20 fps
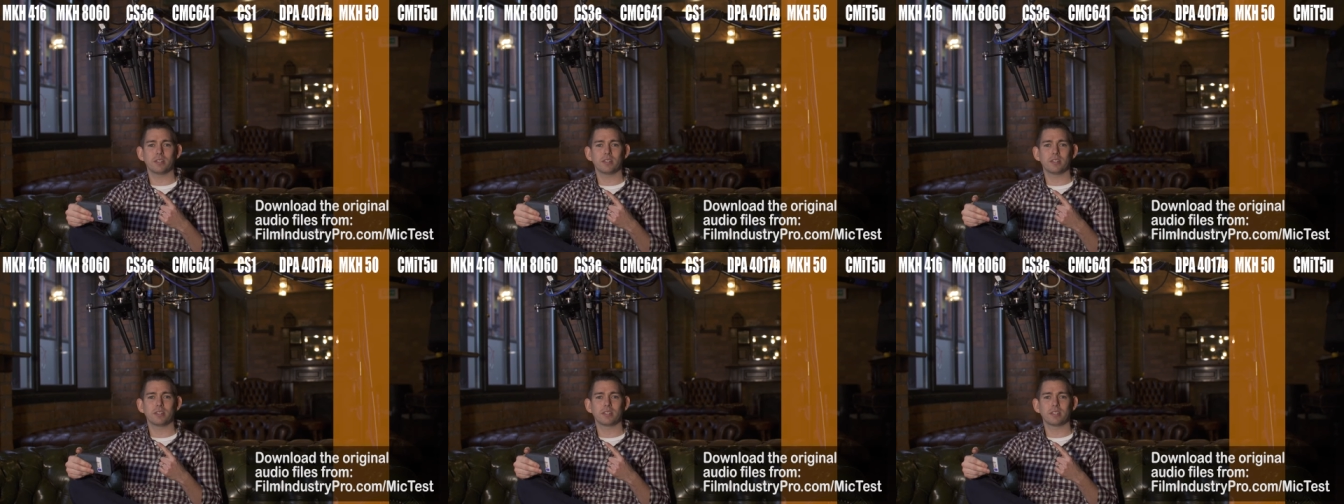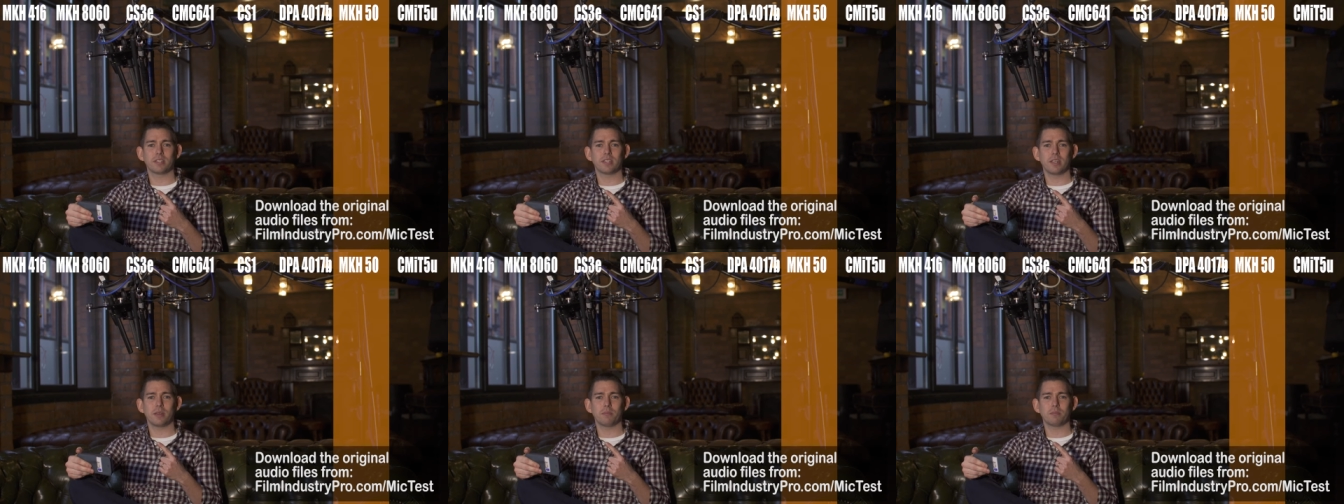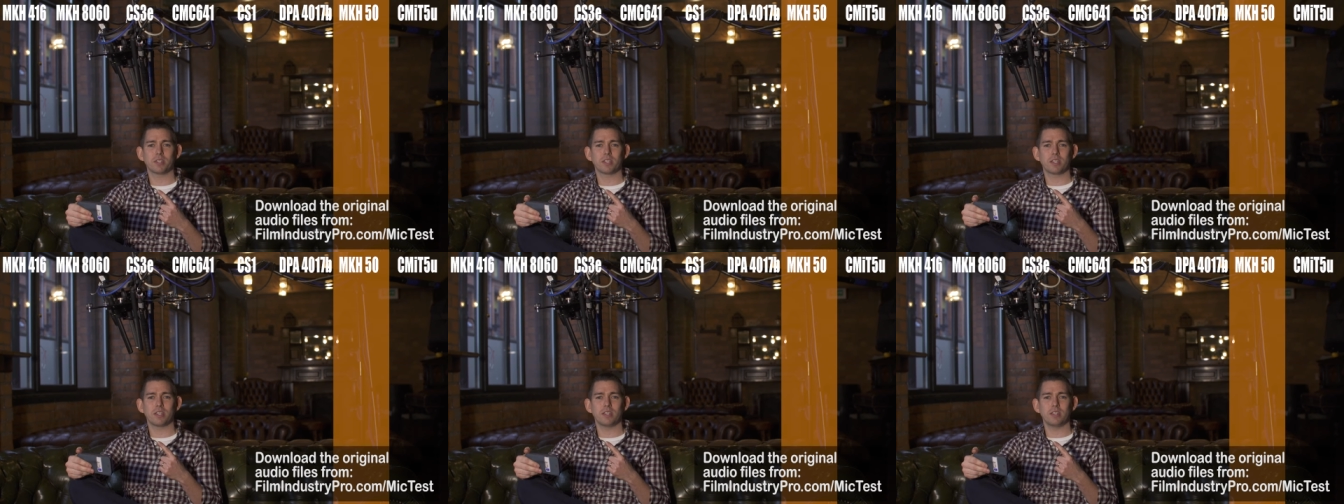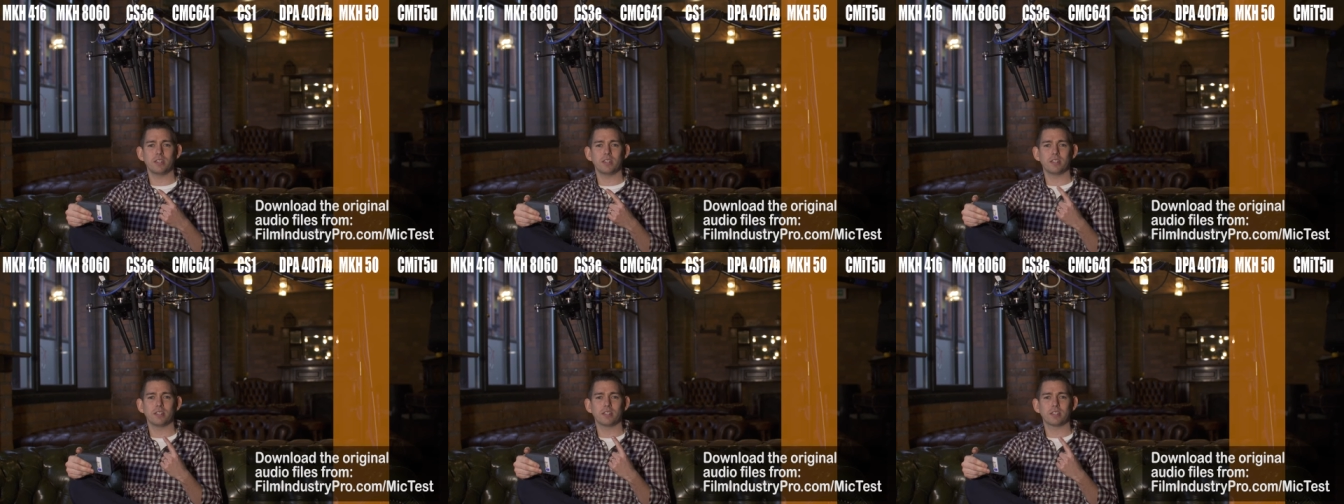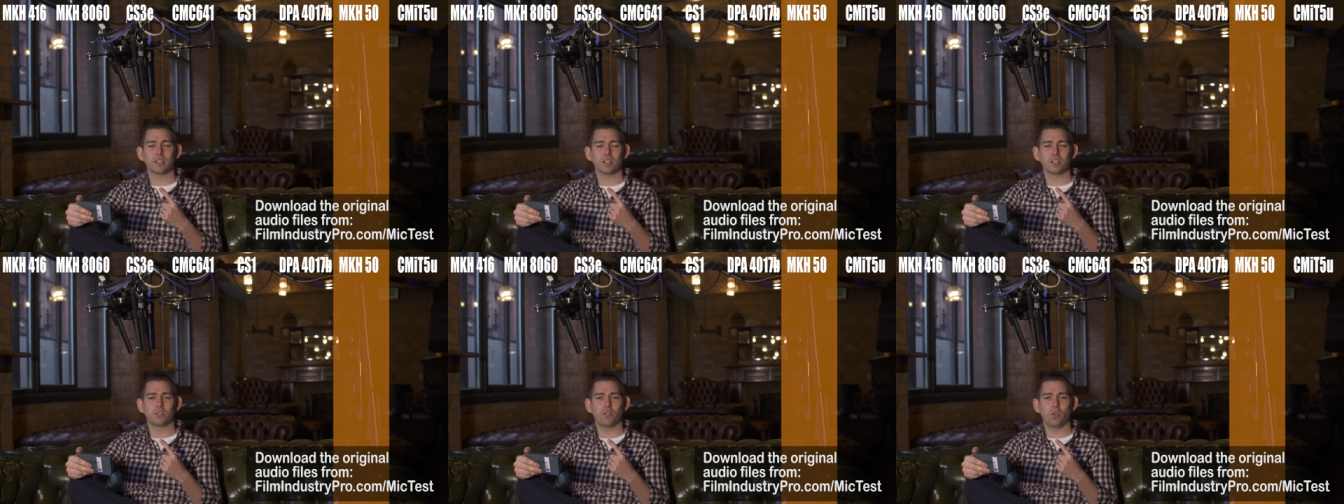CMC
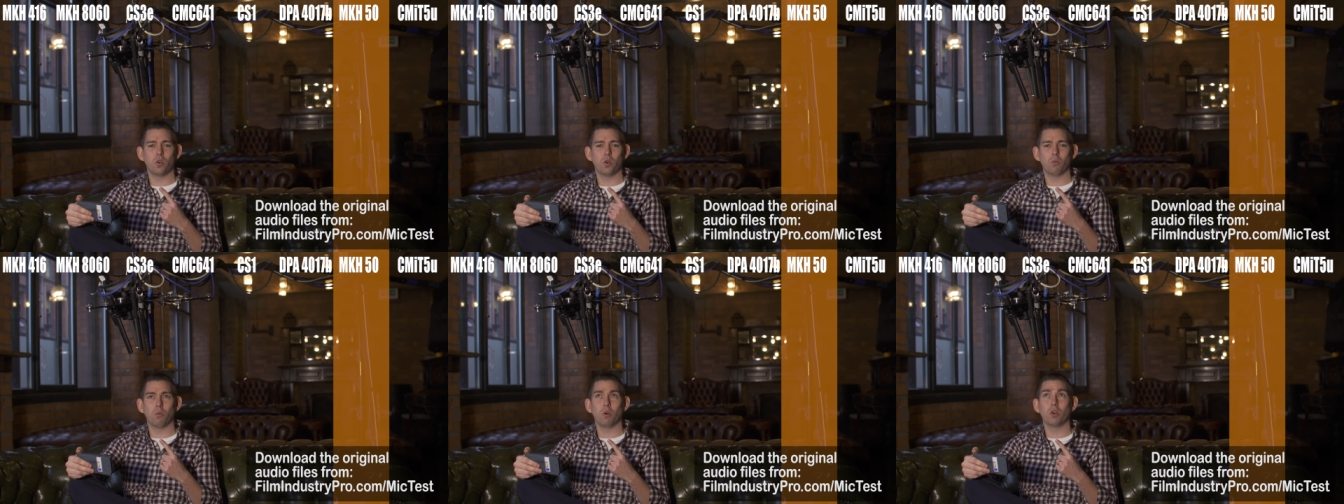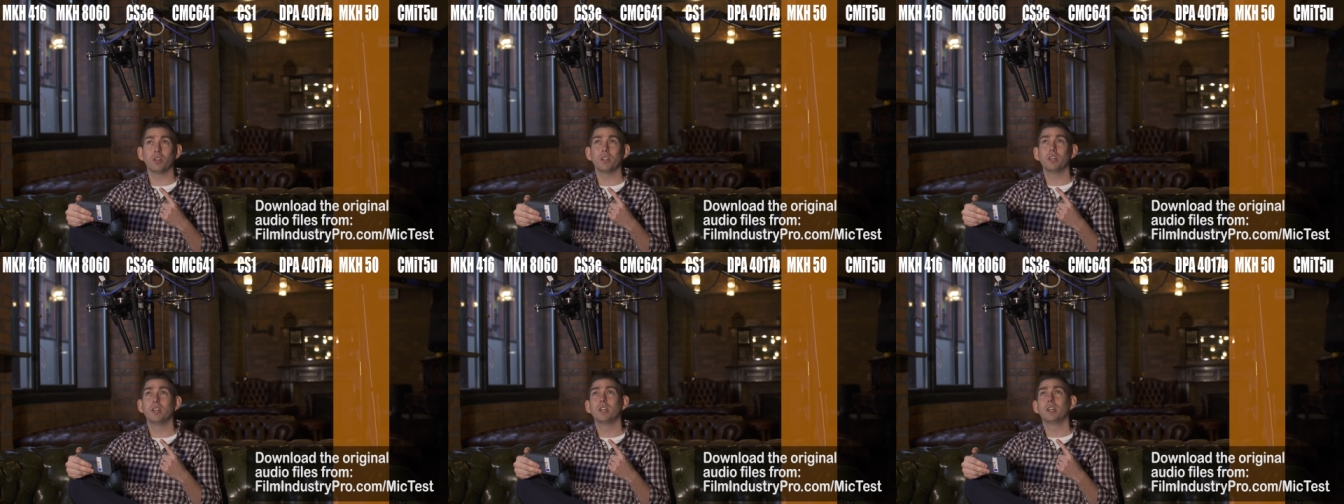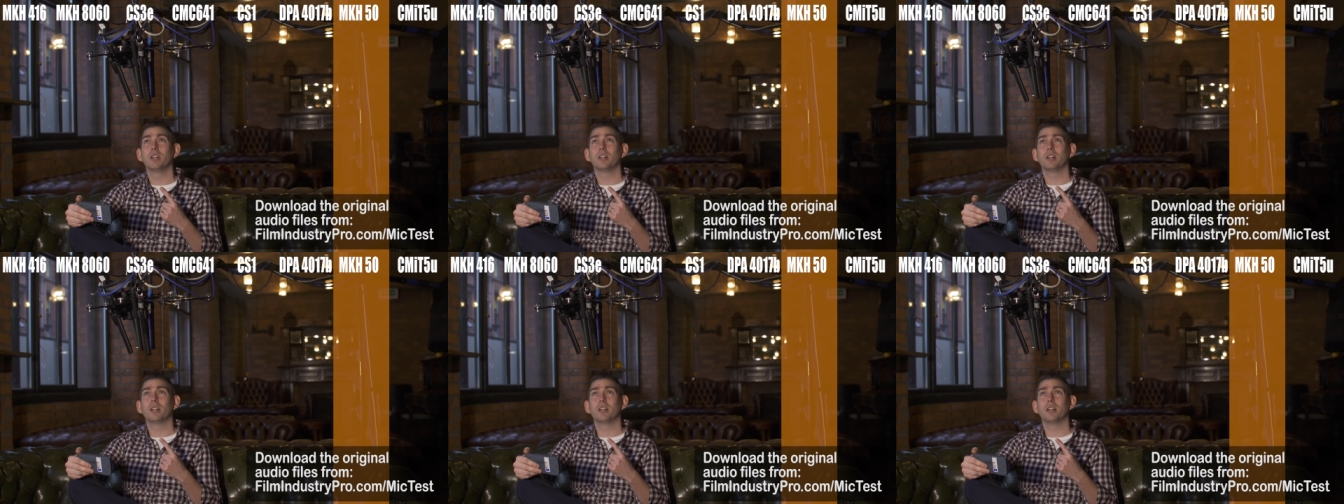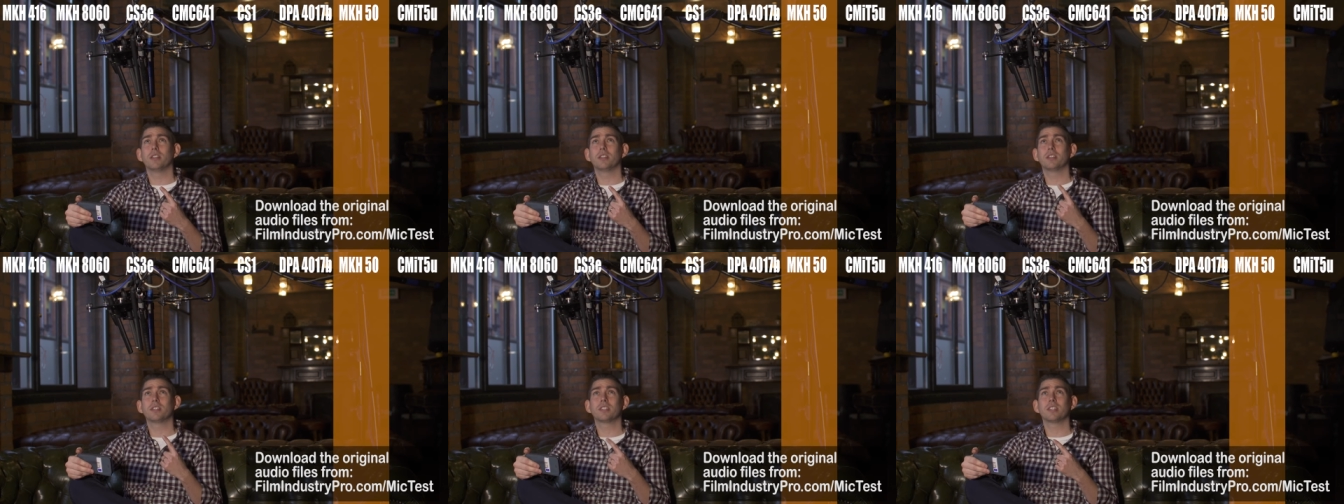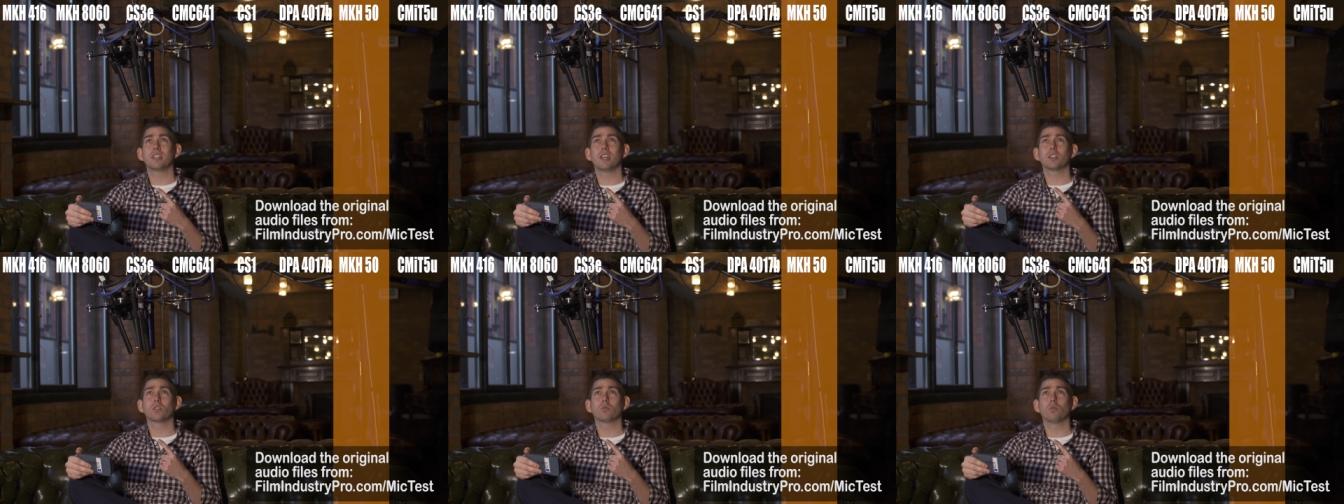641, uh, the
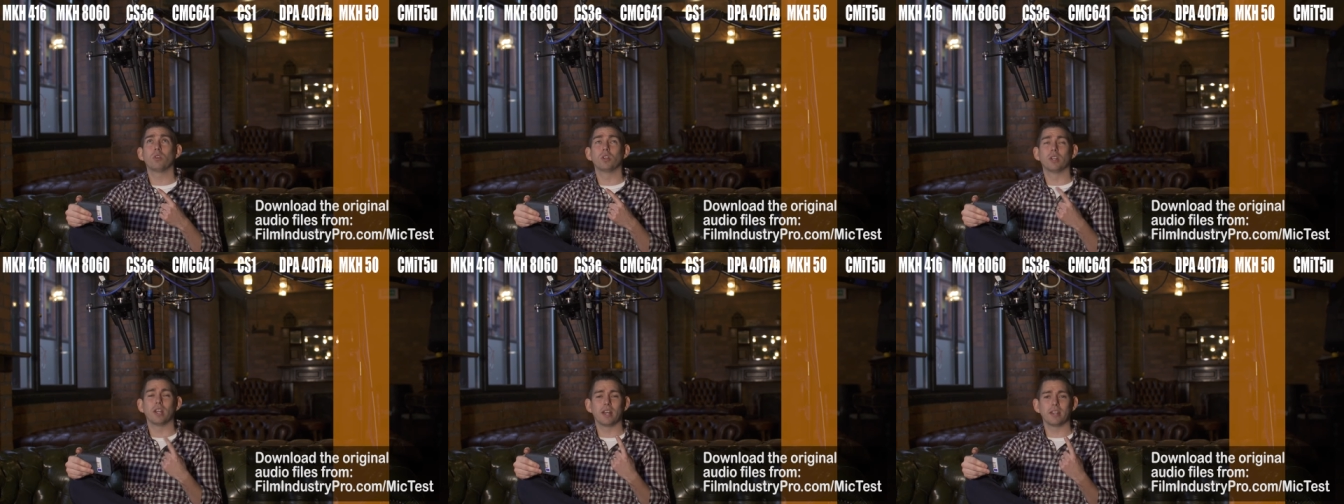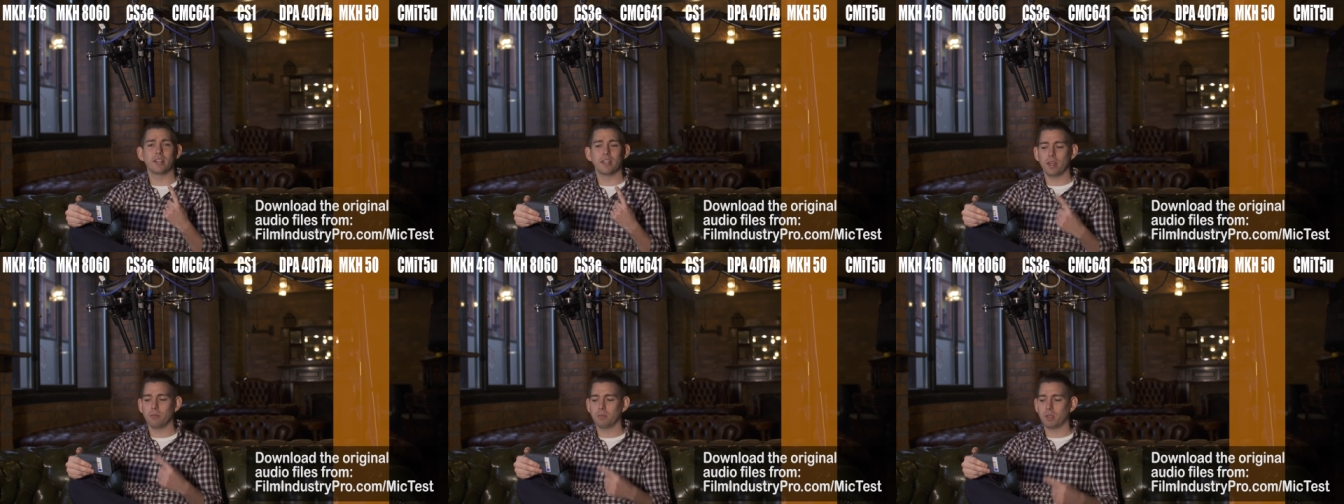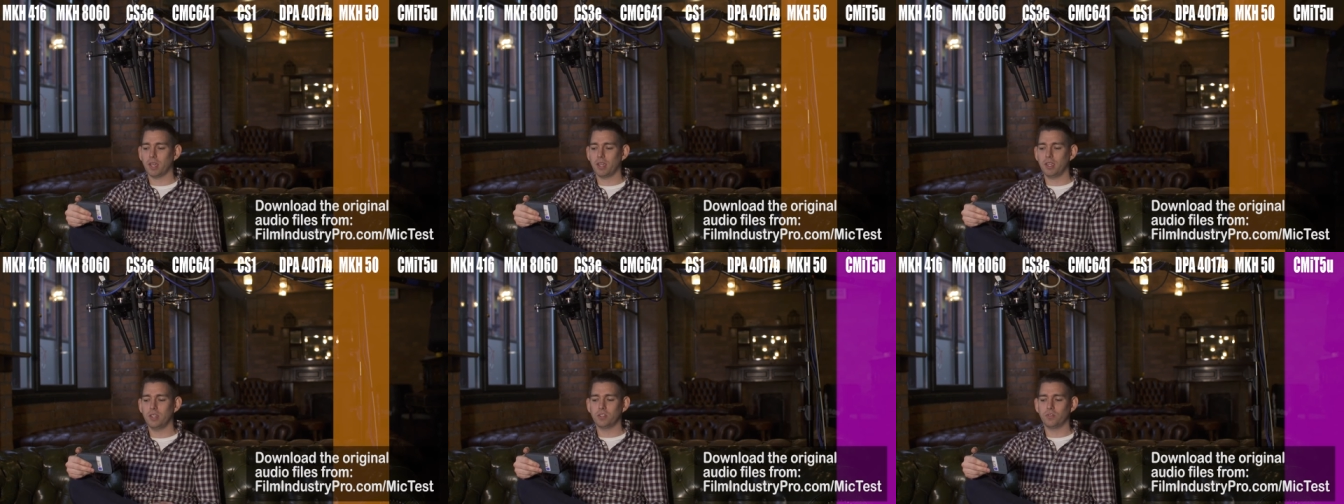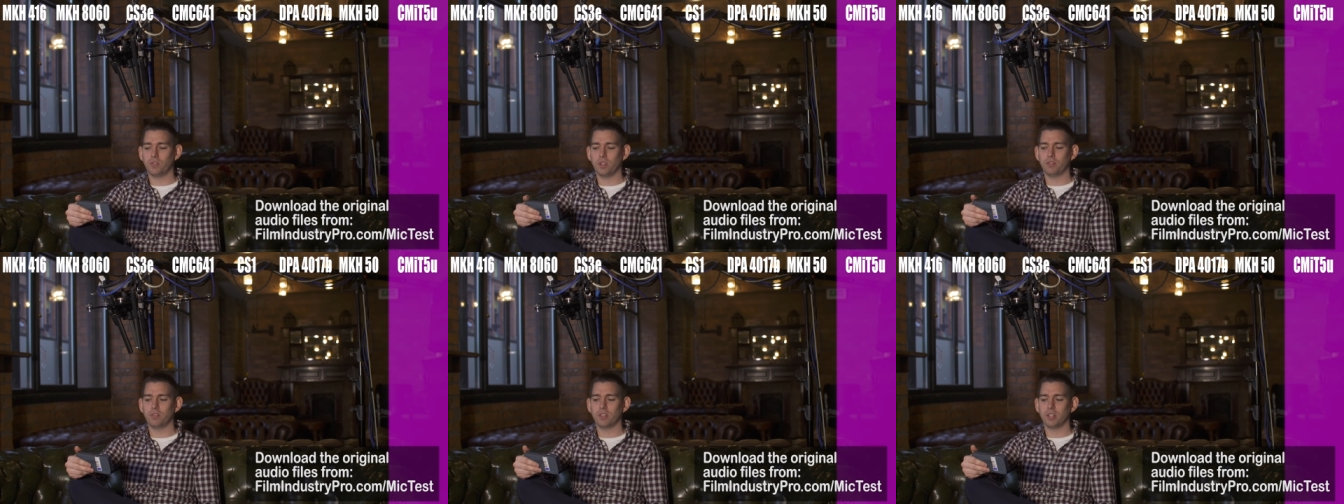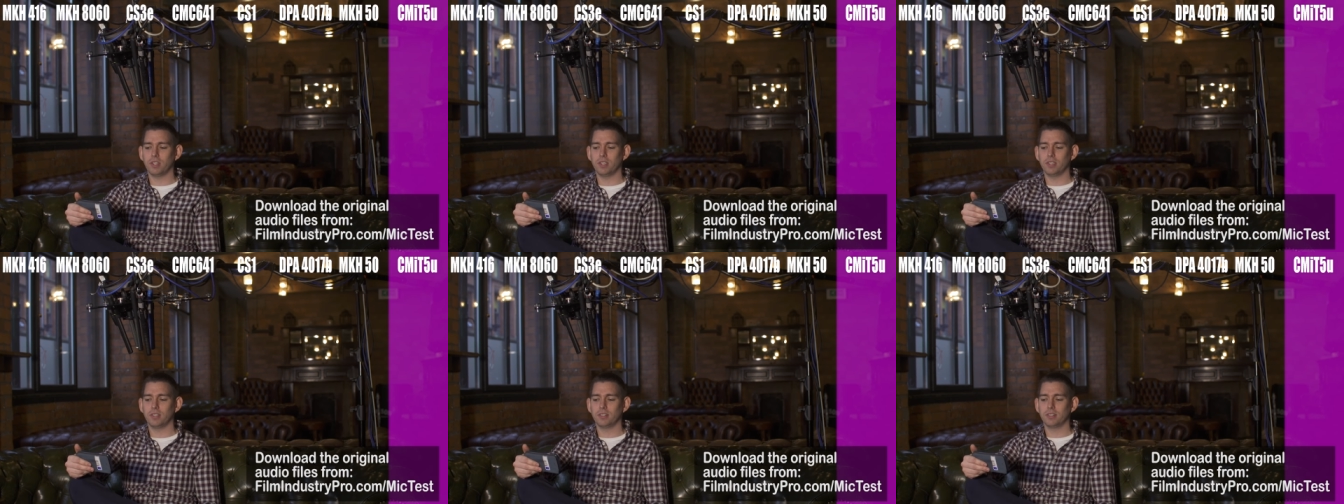CS1 and the
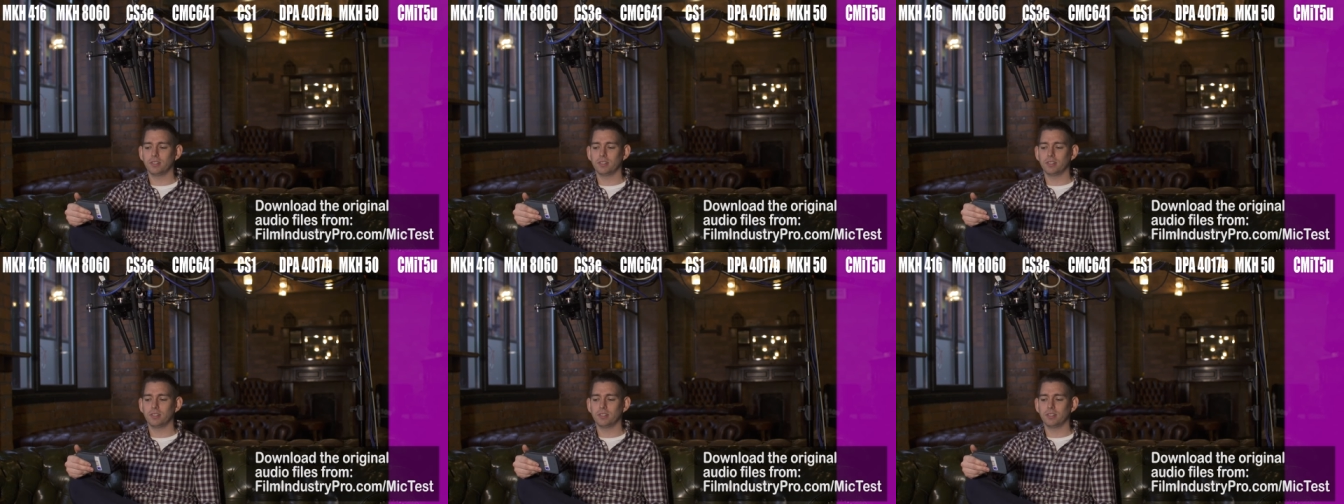MKH50.